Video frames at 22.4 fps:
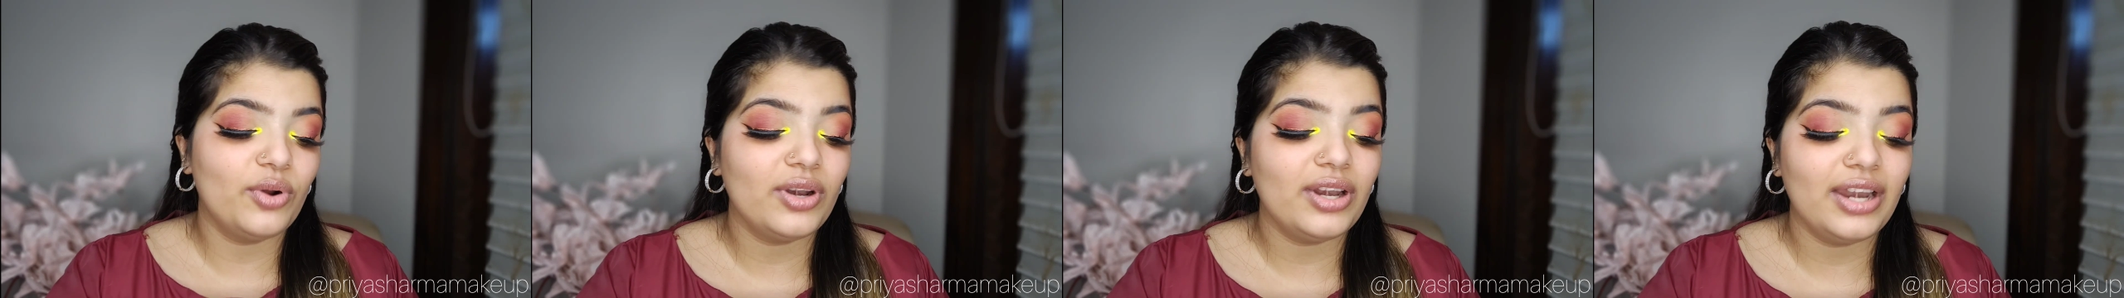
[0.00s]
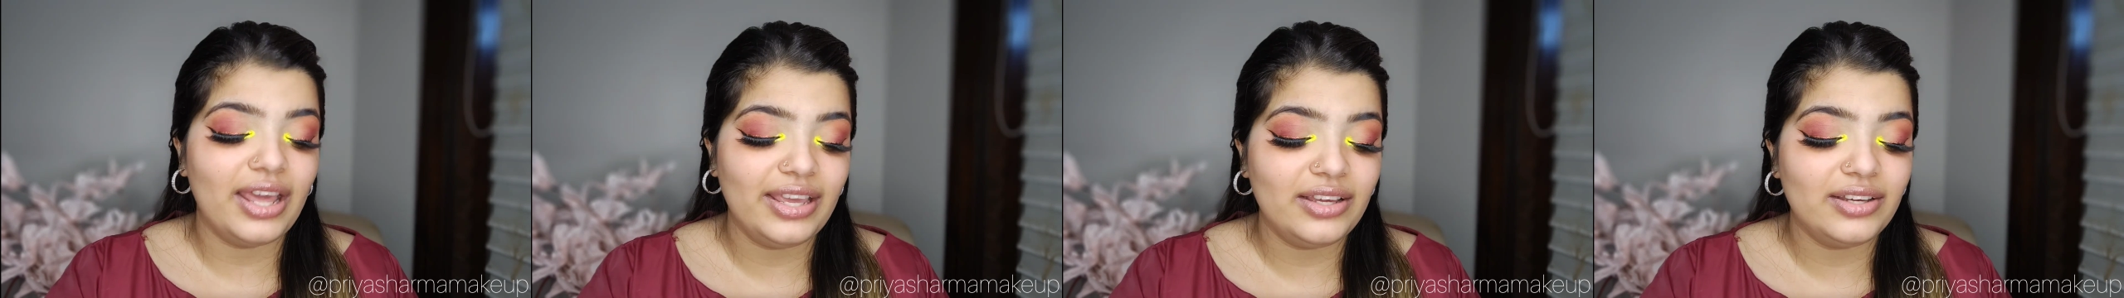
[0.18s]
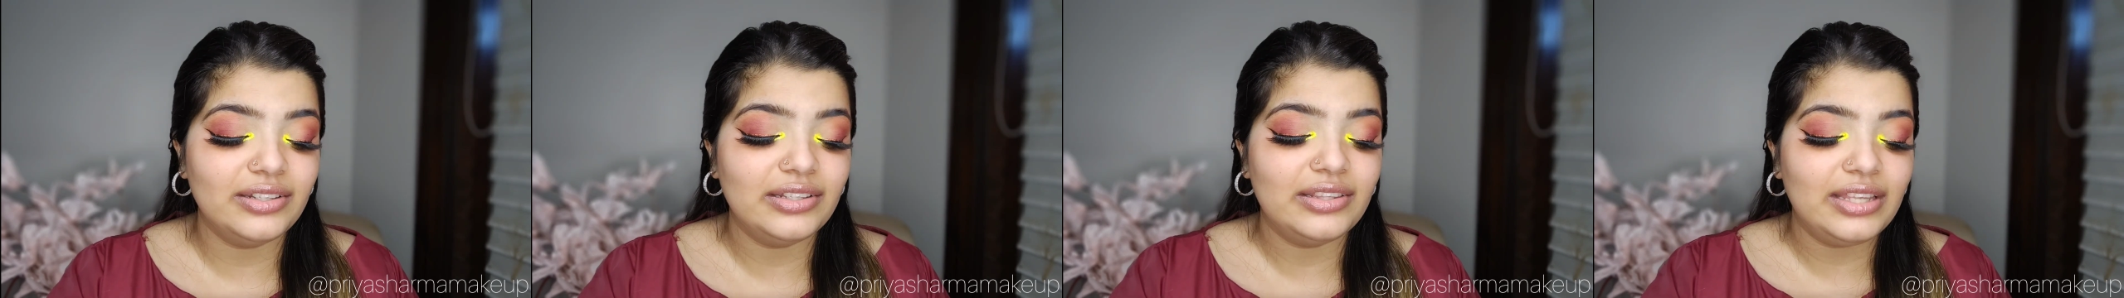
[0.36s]
do not
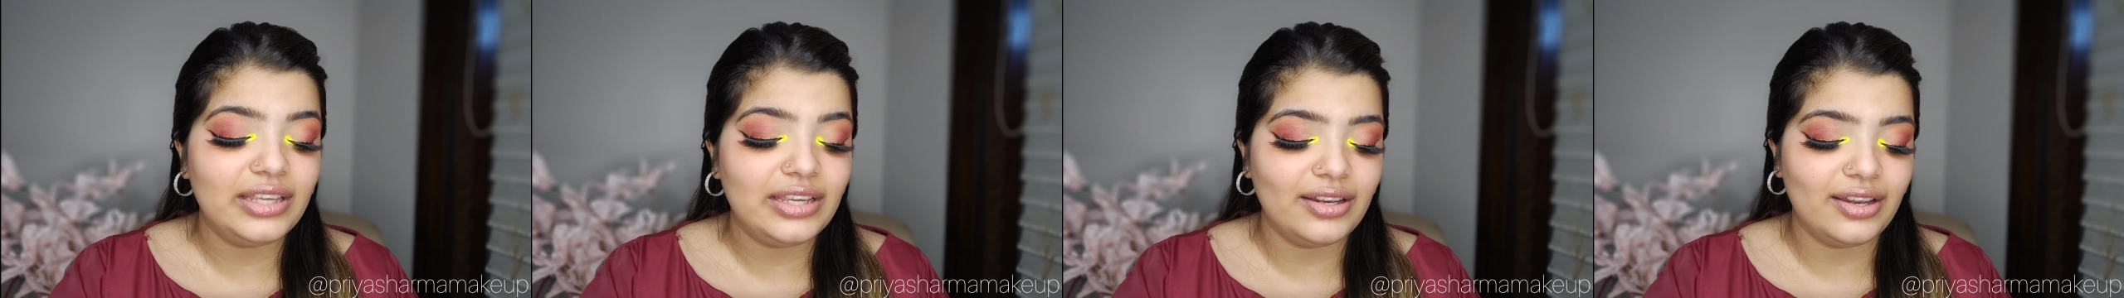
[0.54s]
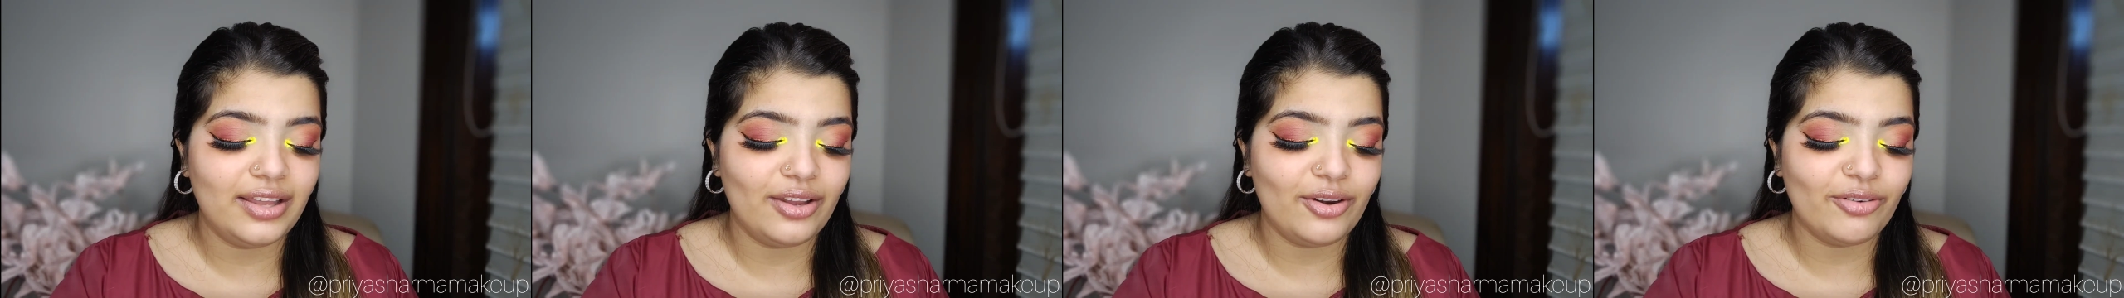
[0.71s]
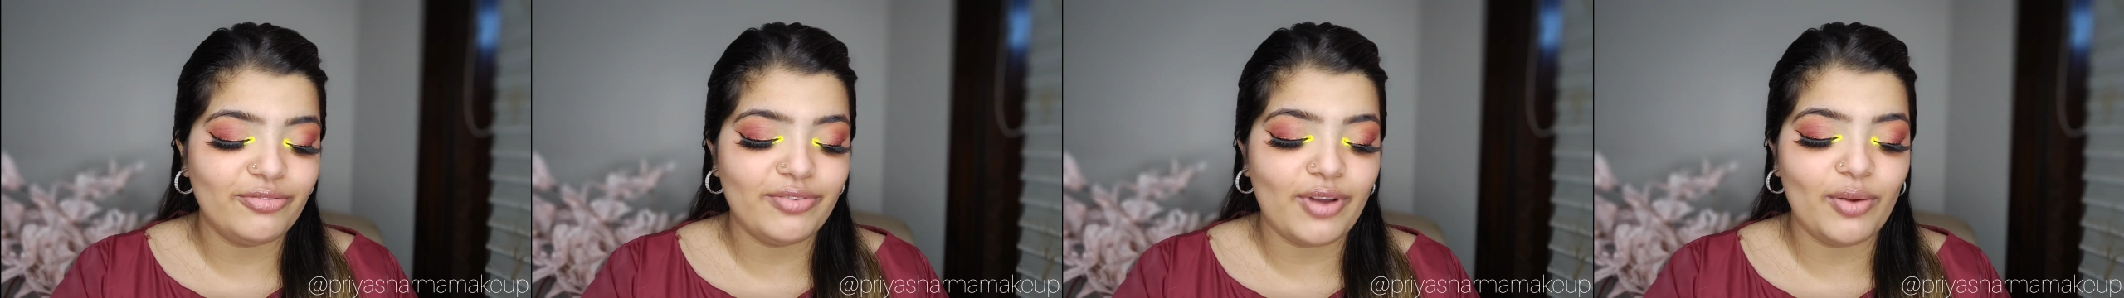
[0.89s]
like a thick
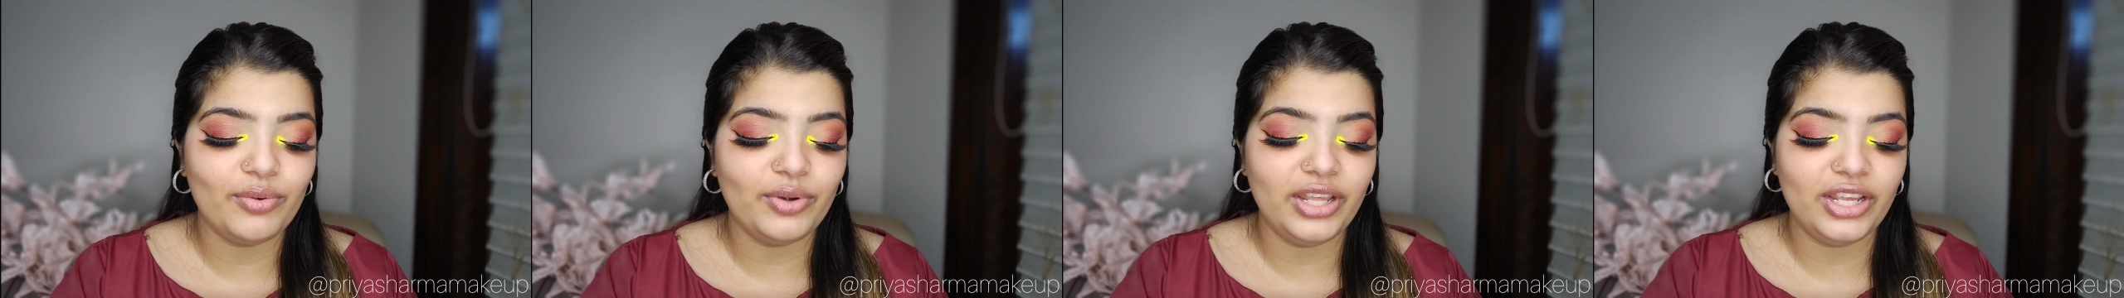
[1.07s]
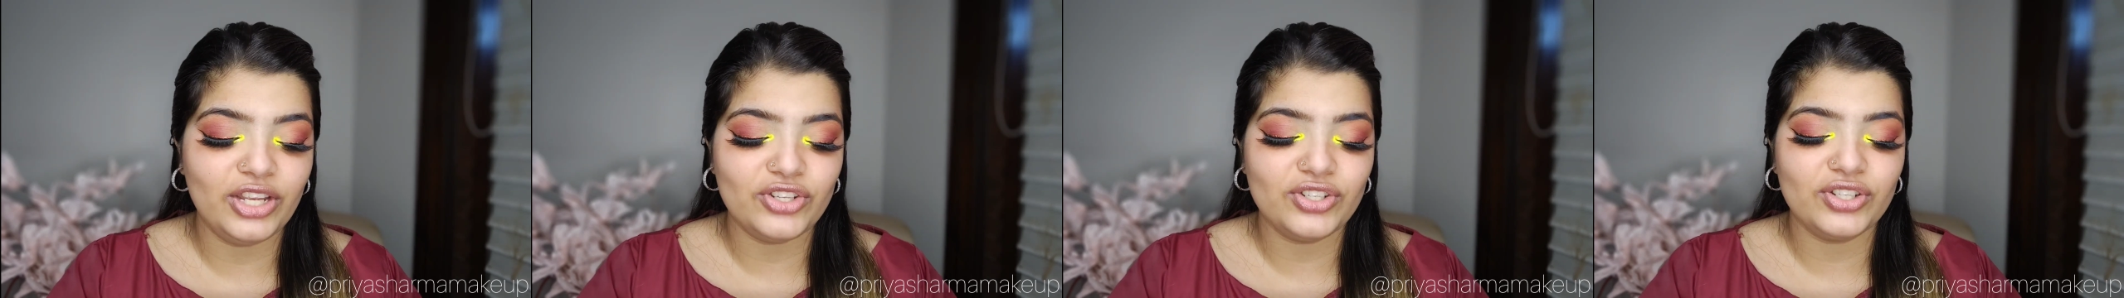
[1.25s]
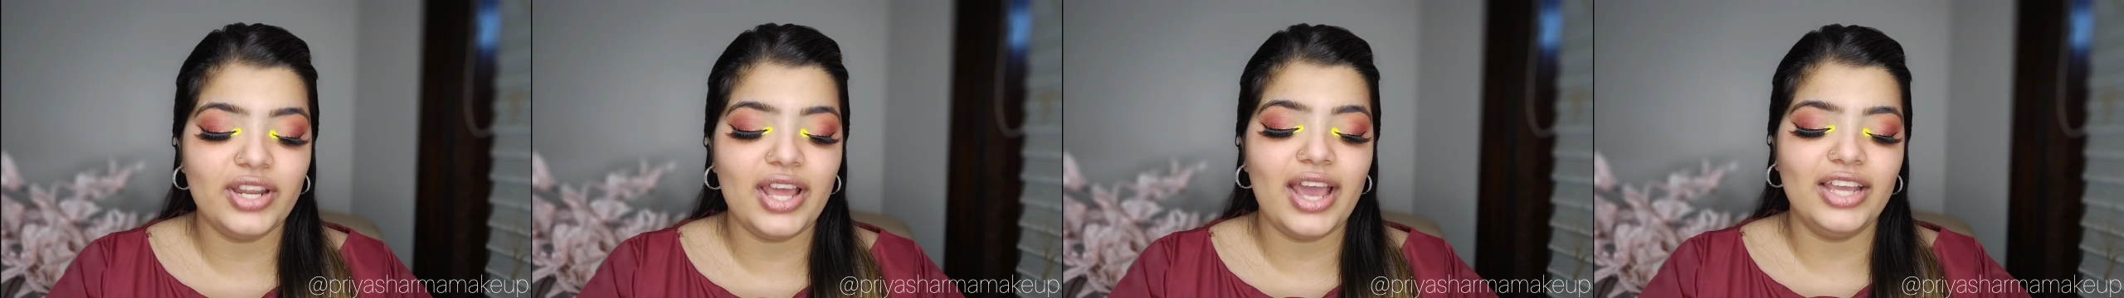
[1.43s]
layer of
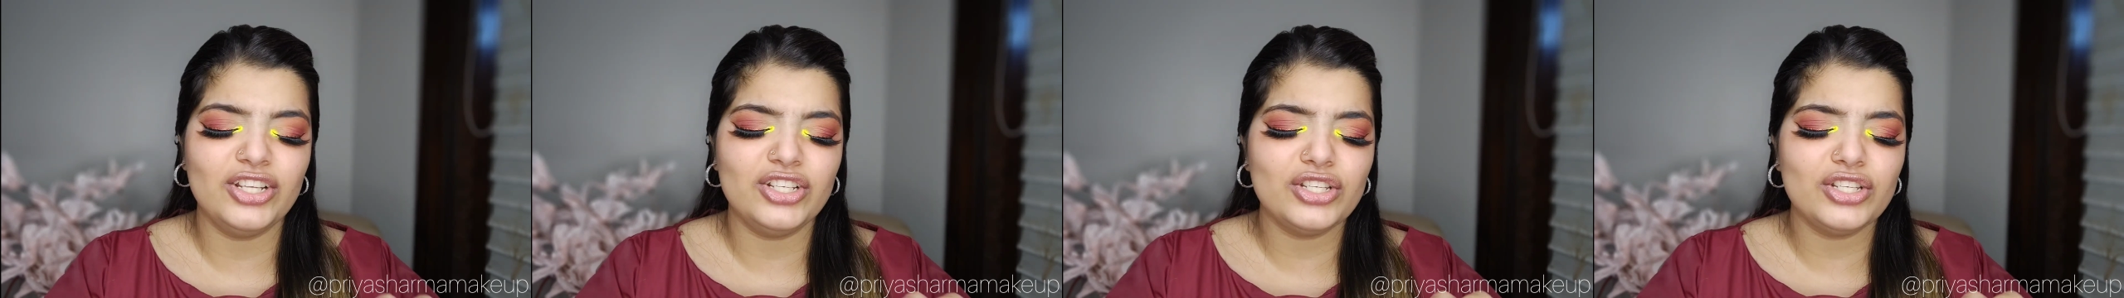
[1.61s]
foundation.